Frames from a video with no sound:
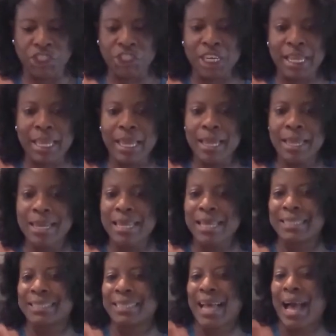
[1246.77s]
It's
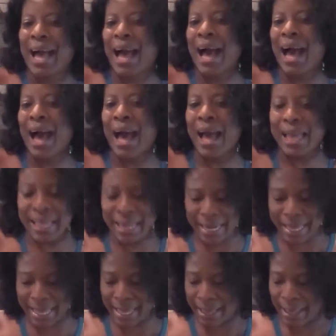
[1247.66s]
highly
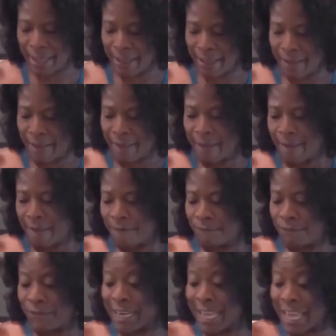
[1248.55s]

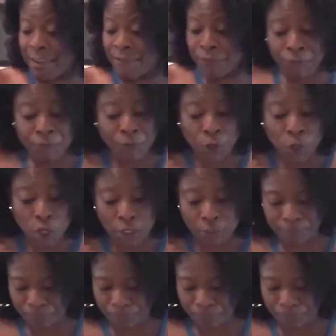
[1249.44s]
flavorful.